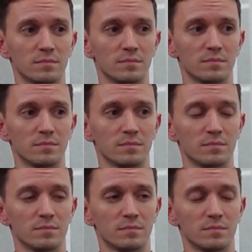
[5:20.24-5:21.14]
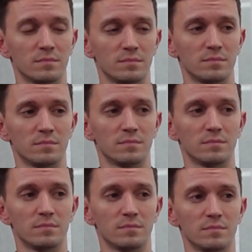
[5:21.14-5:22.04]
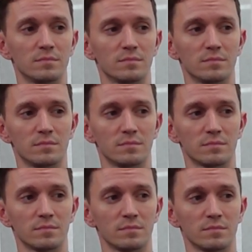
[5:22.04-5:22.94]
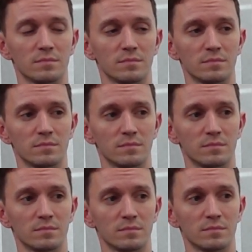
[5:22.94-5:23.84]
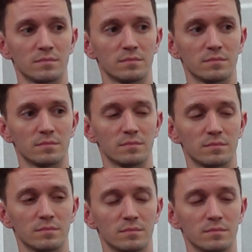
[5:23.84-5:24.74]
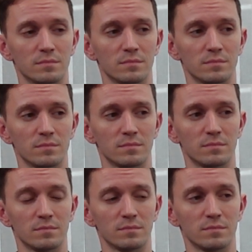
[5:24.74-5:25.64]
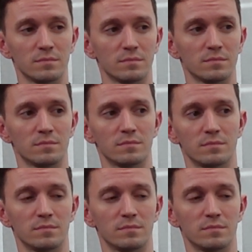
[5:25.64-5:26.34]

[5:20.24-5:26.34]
No words are spoken by the person on screen.